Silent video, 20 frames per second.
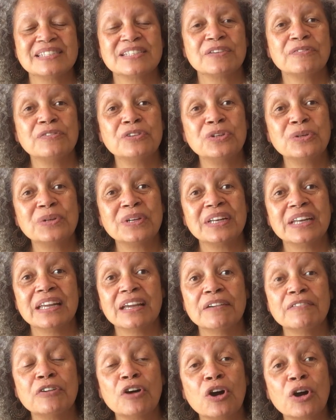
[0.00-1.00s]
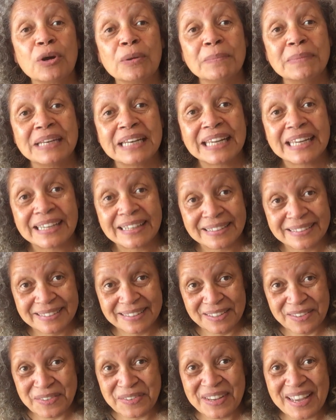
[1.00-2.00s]
of unity, of harmony.
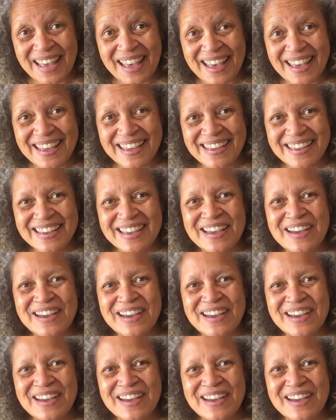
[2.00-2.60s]
Okay?